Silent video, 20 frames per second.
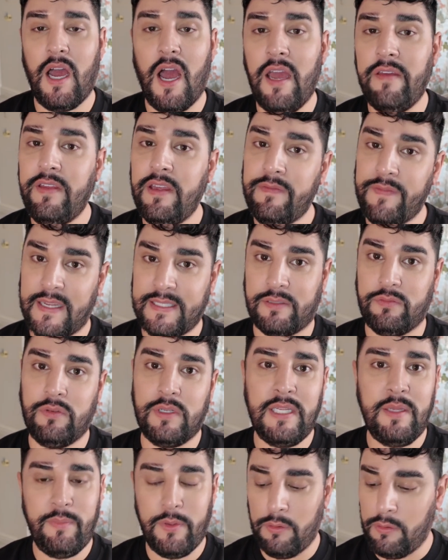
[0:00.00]
I think that's
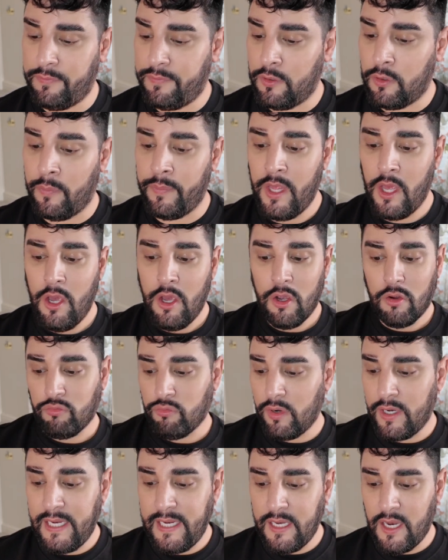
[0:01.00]
really beautiful,
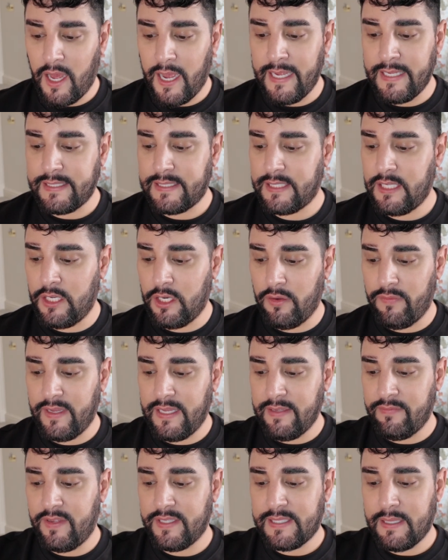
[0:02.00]
really nice.
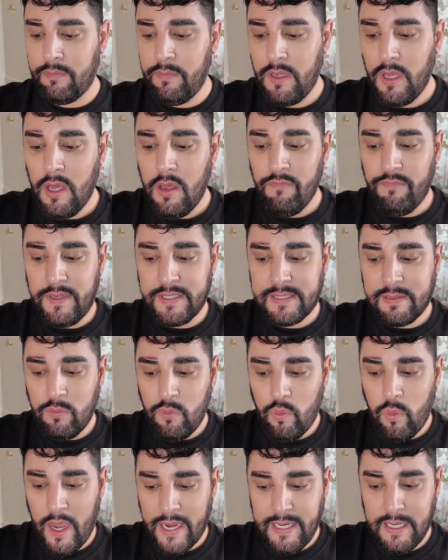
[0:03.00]
There's some
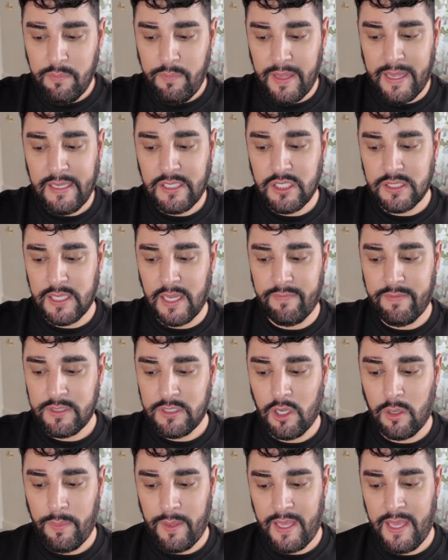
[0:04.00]
wedding pictures up the
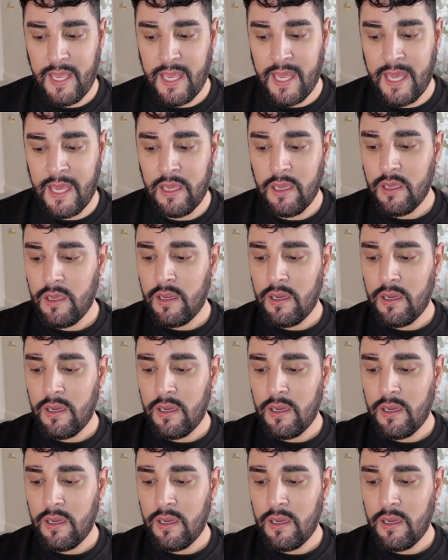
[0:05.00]
top here.